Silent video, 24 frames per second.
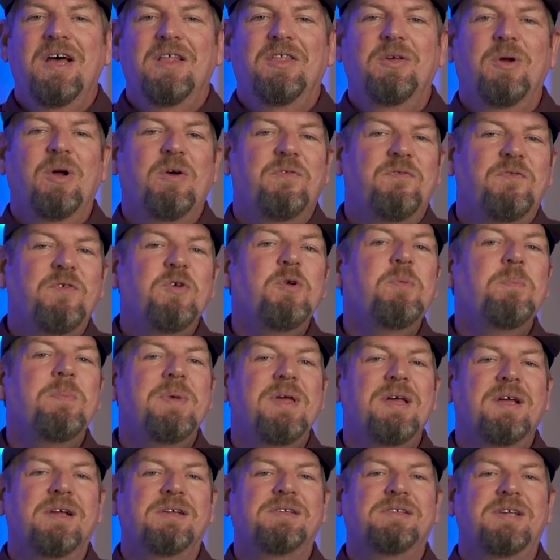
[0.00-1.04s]
There are a few
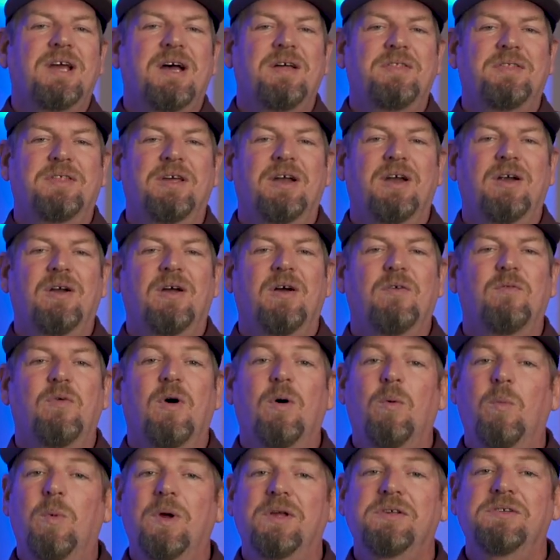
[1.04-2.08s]
myths out there of
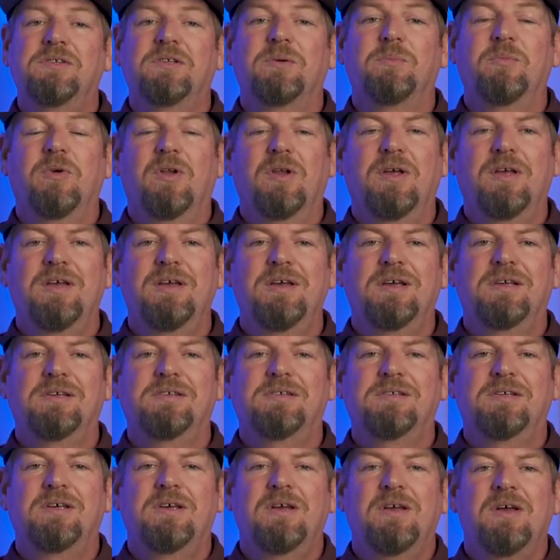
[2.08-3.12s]
what wisdom really
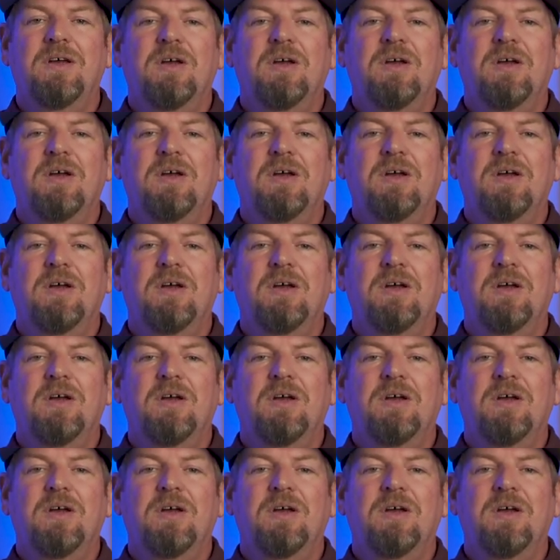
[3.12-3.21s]
is.